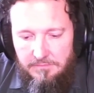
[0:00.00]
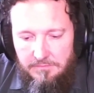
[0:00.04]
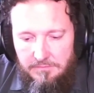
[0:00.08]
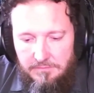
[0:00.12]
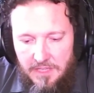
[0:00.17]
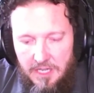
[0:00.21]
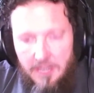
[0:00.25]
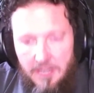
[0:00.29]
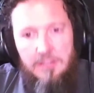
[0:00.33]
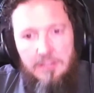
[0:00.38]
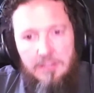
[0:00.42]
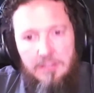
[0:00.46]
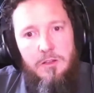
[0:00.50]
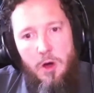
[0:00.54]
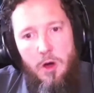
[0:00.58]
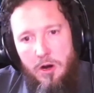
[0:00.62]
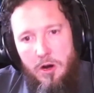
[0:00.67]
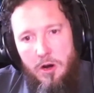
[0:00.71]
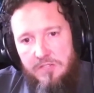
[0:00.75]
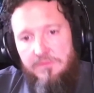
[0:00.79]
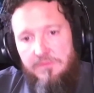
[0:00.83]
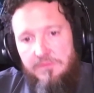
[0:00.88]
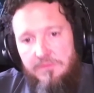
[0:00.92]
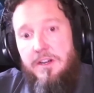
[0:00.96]

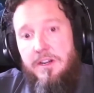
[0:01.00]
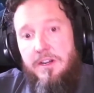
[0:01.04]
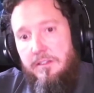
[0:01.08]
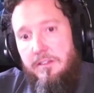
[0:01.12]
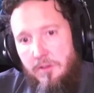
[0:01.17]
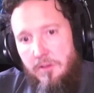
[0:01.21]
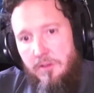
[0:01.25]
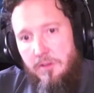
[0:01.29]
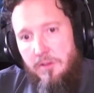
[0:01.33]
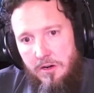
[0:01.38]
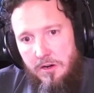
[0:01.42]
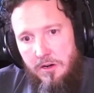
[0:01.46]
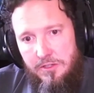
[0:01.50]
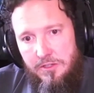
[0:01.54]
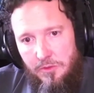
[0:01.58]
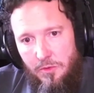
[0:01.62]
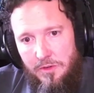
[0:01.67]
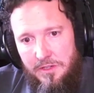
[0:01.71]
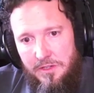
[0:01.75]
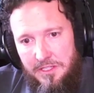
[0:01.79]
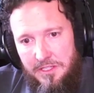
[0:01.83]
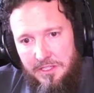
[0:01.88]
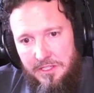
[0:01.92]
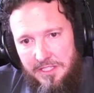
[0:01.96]
a very large
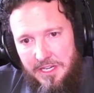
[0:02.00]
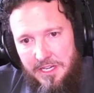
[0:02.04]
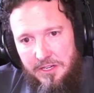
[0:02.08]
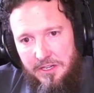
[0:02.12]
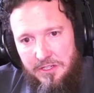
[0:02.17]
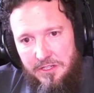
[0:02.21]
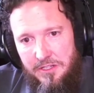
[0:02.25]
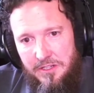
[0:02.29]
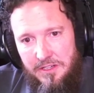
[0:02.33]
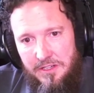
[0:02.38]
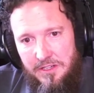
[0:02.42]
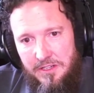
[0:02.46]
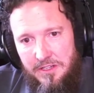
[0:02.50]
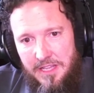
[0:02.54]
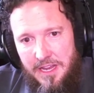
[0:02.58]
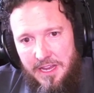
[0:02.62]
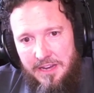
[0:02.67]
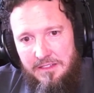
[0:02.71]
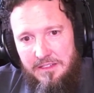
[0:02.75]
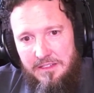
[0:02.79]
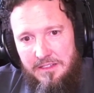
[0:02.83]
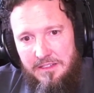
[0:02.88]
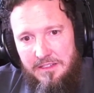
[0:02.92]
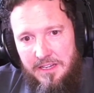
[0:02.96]
organization
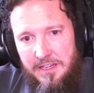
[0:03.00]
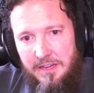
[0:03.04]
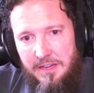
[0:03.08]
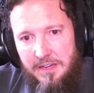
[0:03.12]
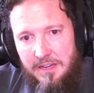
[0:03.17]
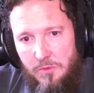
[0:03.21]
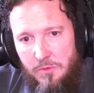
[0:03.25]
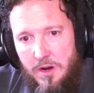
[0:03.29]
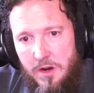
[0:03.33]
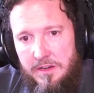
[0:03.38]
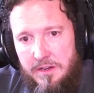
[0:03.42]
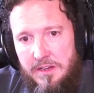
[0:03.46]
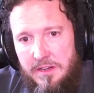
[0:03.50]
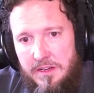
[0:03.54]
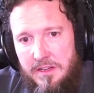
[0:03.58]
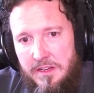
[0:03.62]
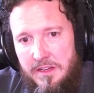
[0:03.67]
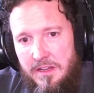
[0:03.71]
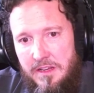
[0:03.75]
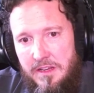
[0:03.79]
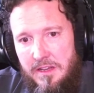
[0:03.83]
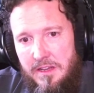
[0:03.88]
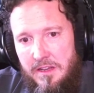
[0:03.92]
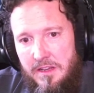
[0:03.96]
that can run
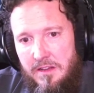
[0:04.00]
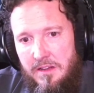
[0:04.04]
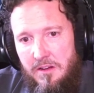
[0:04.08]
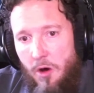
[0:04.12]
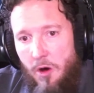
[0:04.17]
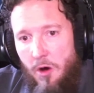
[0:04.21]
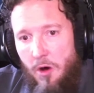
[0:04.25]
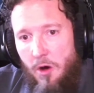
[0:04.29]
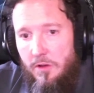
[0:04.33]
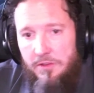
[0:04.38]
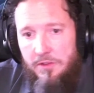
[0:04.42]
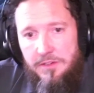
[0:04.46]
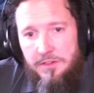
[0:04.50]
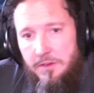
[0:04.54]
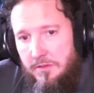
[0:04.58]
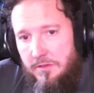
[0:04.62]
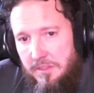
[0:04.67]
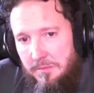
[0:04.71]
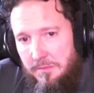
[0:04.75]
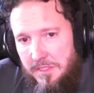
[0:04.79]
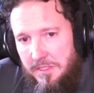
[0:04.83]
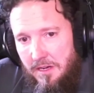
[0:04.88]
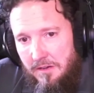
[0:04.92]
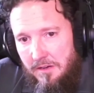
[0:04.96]
all of the
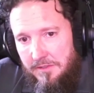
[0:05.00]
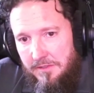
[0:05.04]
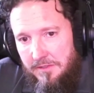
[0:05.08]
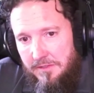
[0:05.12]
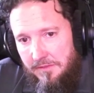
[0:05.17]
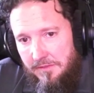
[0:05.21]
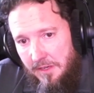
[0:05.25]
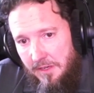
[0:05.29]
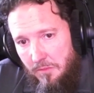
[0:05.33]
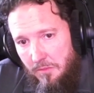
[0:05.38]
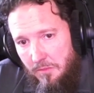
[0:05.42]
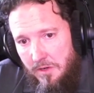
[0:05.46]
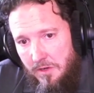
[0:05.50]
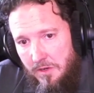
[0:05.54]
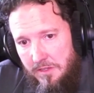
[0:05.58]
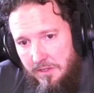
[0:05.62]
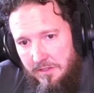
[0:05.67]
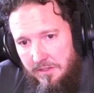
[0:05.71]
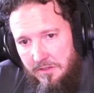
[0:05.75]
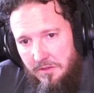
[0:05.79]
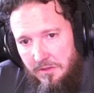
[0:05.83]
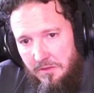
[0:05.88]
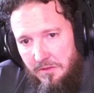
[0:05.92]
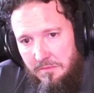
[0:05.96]
nodes themselves if they
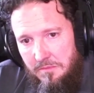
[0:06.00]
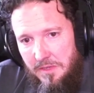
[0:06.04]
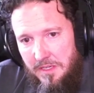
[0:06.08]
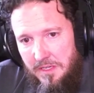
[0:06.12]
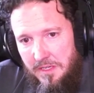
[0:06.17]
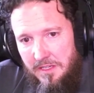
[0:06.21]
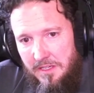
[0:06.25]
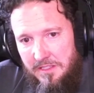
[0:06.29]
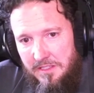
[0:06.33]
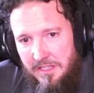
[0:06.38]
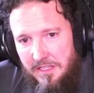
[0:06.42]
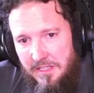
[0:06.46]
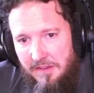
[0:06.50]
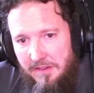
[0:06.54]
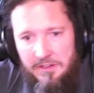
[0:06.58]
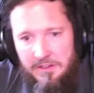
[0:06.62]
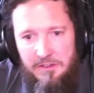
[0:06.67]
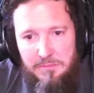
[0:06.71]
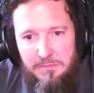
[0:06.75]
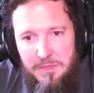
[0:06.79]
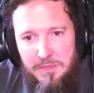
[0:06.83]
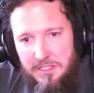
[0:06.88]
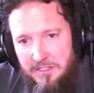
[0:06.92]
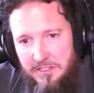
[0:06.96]
wanted to, because they have
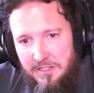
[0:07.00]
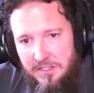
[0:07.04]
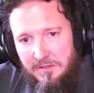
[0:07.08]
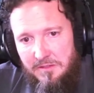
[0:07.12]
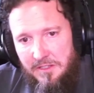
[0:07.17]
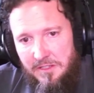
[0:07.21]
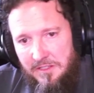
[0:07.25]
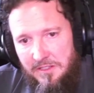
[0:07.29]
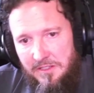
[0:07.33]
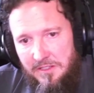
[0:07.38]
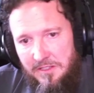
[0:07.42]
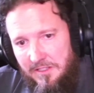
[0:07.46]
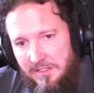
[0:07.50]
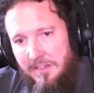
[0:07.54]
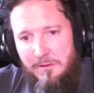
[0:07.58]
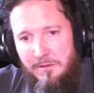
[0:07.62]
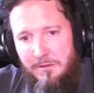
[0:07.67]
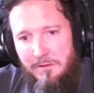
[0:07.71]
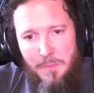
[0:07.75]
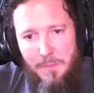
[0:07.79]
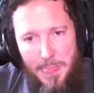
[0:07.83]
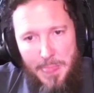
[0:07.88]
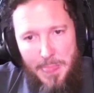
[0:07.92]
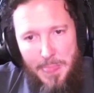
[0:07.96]
enough business units that
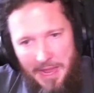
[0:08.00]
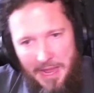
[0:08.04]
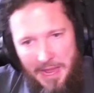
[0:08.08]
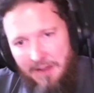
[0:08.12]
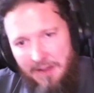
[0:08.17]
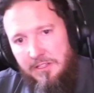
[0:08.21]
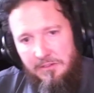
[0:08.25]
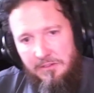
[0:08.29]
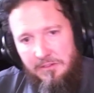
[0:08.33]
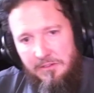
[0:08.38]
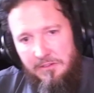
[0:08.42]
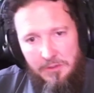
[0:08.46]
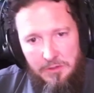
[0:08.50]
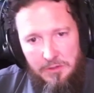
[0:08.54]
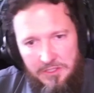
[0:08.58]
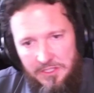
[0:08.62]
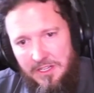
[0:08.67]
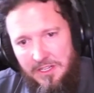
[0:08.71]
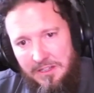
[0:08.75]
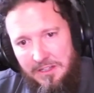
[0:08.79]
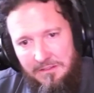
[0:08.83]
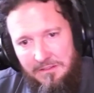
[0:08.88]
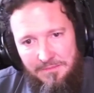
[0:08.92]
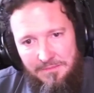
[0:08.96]
you'd have the
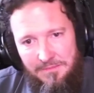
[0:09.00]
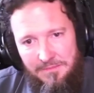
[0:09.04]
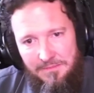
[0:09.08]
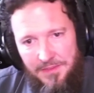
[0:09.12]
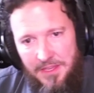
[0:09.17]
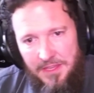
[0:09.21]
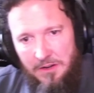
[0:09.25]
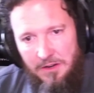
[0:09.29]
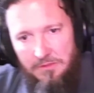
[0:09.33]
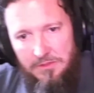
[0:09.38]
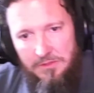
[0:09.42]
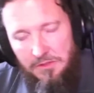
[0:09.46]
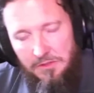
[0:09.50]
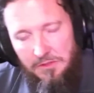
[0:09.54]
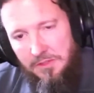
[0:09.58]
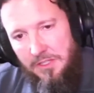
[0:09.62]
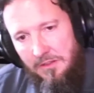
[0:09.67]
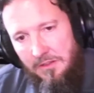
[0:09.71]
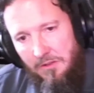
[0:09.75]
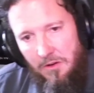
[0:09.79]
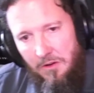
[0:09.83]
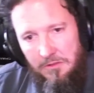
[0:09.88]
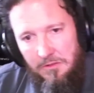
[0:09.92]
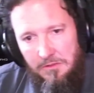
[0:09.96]
diversity, so
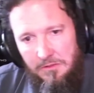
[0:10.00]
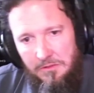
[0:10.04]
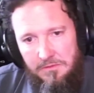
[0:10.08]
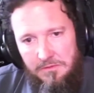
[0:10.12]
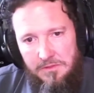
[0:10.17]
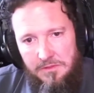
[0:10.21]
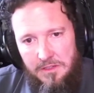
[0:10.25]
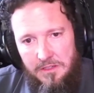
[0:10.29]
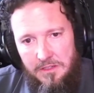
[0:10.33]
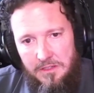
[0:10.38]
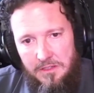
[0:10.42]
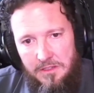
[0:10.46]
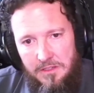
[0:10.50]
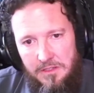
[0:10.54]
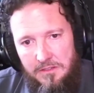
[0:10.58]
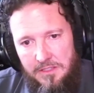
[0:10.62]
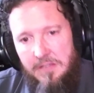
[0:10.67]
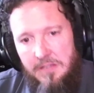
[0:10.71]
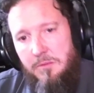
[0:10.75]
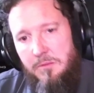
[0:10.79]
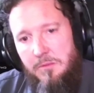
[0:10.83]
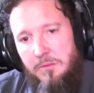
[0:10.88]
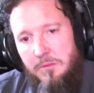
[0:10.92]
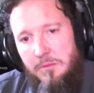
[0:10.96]
that all of
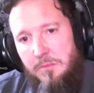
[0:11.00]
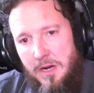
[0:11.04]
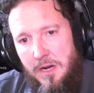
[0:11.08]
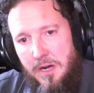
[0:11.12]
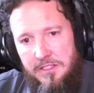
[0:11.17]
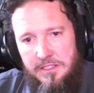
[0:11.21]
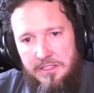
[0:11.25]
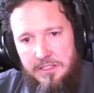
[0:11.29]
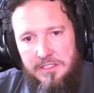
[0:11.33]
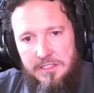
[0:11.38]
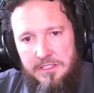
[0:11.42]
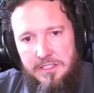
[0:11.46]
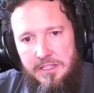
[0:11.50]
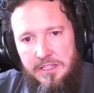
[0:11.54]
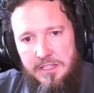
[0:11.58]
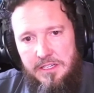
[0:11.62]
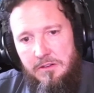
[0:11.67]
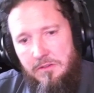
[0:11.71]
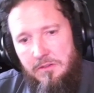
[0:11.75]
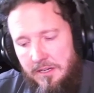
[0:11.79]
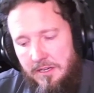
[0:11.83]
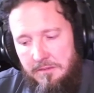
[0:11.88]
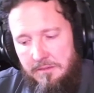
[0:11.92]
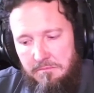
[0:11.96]
the enterprise can see,
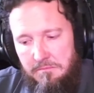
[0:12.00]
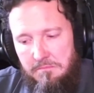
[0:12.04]
okay,